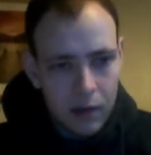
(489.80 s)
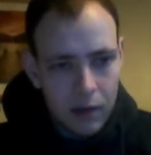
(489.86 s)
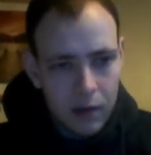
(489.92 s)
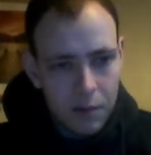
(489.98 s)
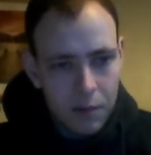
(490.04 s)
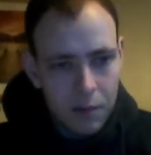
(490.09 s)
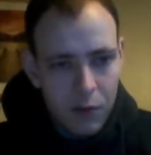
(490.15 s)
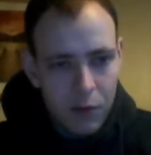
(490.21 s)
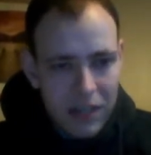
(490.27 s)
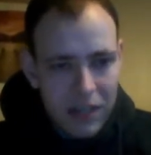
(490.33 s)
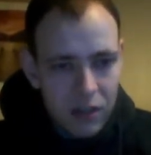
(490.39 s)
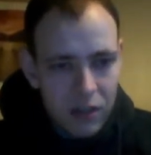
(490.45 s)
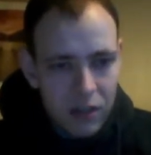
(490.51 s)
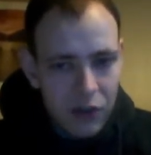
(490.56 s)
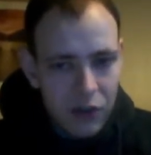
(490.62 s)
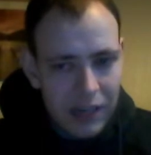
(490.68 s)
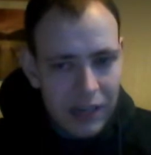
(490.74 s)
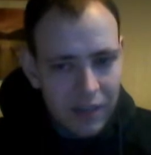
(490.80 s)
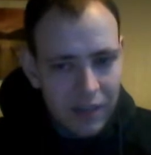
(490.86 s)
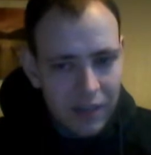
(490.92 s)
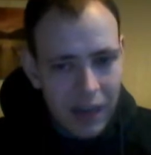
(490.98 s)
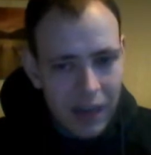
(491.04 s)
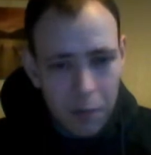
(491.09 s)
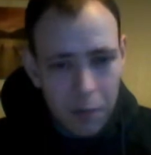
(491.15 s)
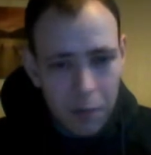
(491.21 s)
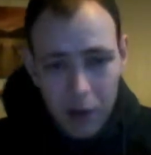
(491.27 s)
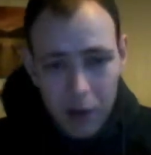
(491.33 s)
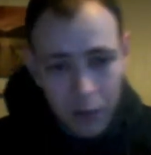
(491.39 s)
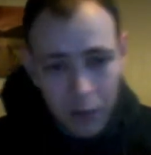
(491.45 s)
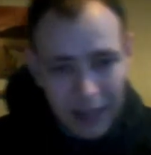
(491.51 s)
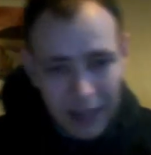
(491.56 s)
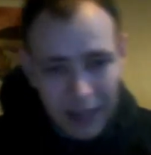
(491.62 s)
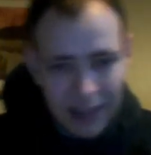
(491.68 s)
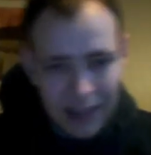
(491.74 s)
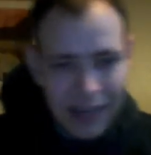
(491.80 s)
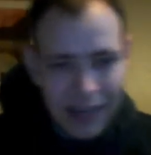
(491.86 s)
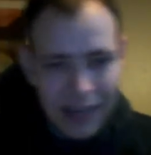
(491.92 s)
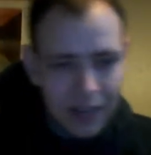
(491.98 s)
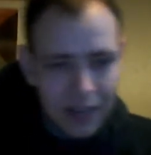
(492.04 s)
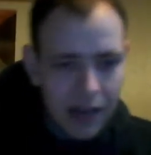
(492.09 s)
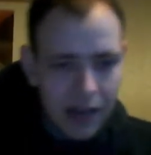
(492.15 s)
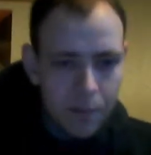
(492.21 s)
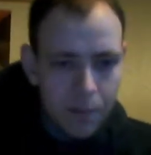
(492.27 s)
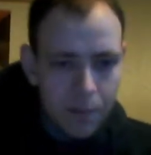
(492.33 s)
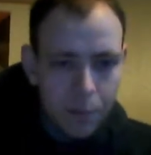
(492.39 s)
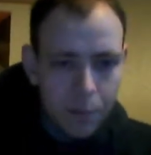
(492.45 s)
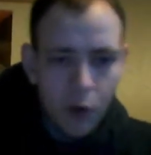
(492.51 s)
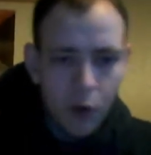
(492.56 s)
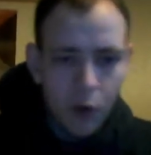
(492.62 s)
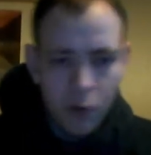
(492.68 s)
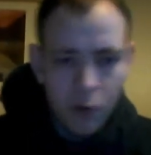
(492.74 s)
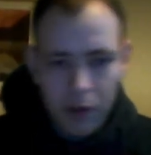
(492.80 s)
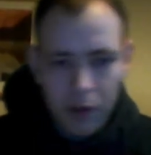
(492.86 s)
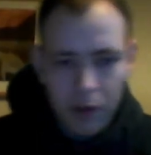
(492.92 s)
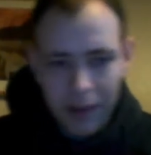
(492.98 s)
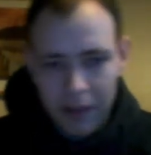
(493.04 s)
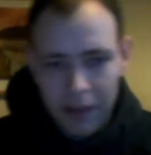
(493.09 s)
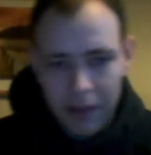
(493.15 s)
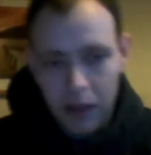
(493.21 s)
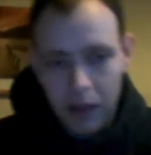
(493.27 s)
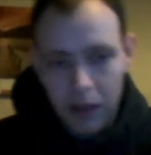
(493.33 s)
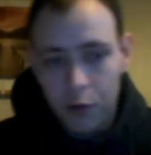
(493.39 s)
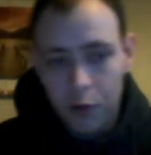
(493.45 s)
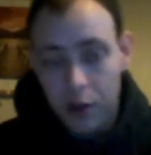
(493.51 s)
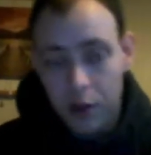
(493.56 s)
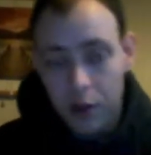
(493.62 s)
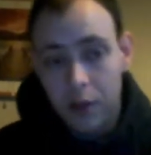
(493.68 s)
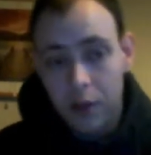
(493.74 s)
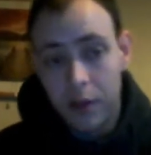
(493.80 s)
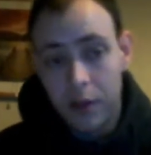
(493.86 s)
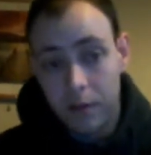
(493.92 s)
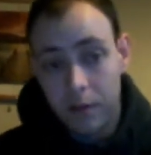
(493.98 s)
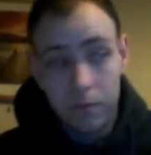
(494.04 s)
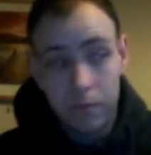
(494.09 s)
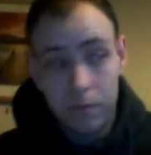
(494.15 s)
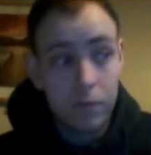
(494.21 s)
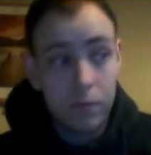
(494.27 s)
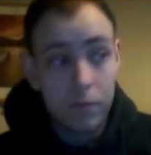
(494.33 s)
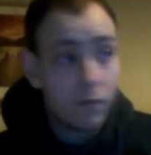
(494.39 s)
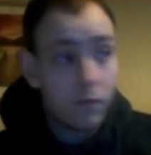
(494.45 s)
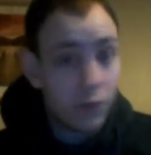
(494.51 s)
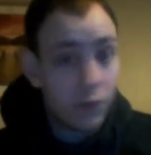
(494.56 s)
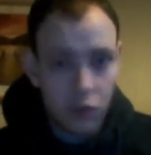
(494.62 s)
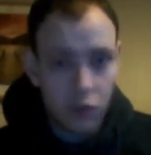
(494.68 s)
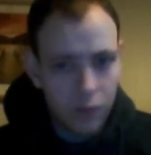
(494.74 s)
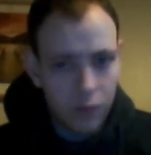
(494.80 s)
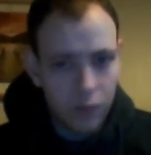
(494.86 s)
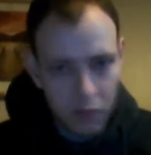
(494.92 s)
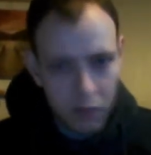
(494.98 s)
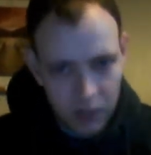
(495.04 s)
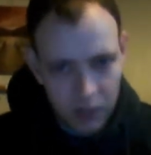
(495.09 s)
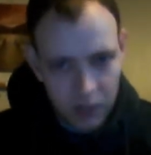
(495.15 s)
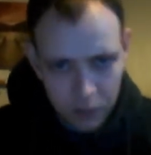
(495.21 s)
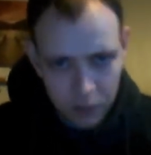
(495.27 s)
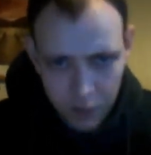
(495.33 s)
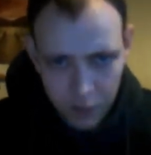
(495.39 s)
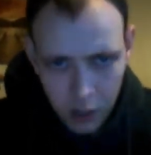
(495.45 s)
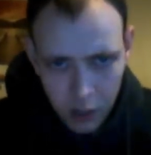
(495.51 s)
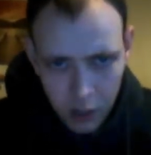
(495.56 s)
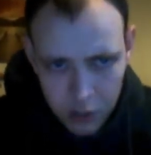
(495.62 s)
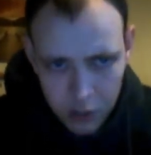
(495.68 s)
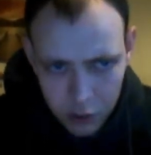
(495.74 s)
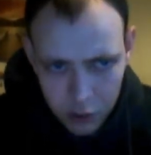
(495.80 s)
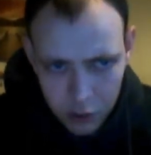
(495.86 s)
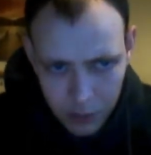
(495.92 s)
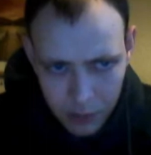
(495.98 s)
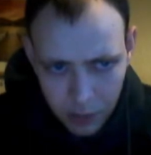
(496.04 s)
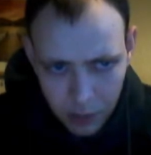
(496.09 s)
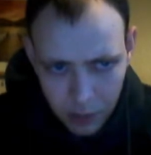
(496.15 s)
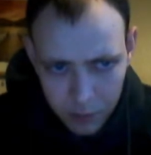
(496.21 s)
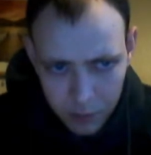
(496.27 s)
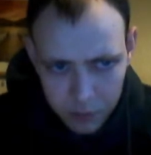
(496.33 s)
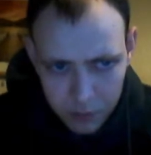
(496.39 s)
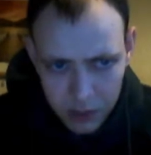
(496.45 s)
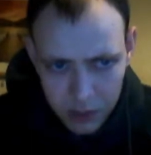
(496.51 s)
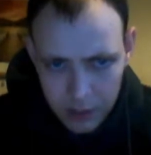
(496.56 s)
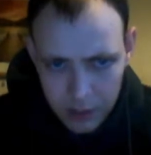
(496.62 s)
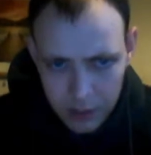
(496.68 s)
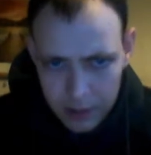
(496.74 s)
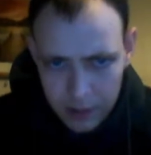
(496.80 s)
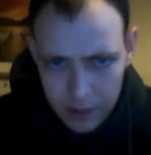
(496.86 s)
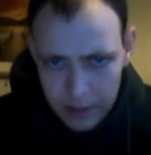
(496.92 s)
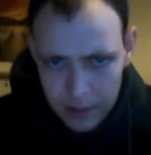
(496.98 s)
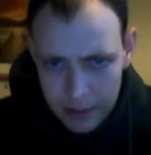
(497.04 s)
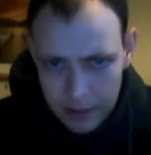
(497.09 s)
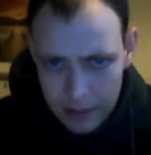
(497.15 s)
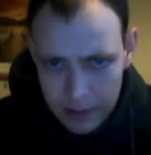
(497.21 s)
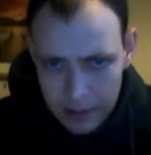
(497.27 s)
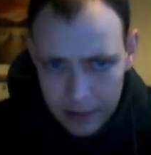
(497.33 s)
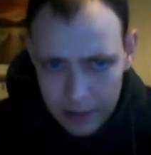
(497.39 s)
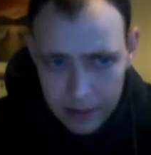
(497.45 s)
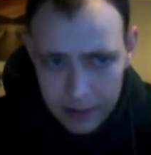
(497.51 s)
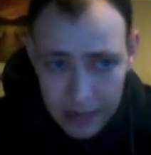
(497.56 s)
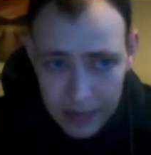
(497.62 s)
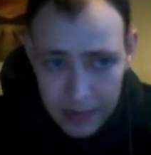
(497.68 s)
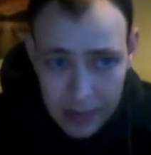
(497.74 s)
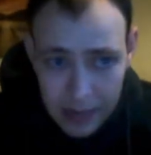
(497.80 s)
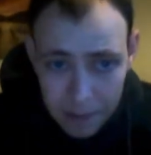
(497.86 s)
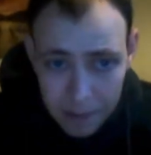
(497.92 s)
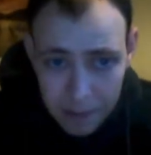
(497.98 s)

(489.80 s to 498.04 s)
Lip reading: The rest of the tracks on the album aren't really like that, but they're a little bit louder than the stuff that was on his first 2 albums. And yeah,